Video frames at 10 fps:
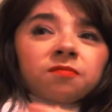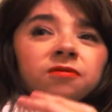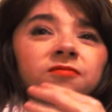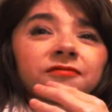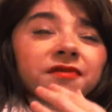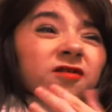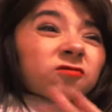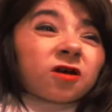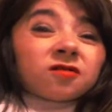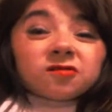people that
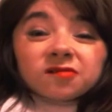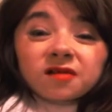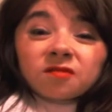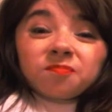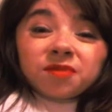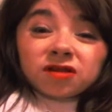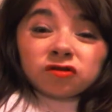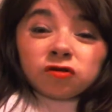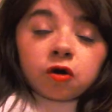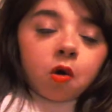are just a bit
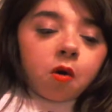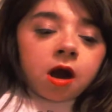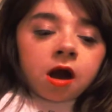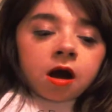new,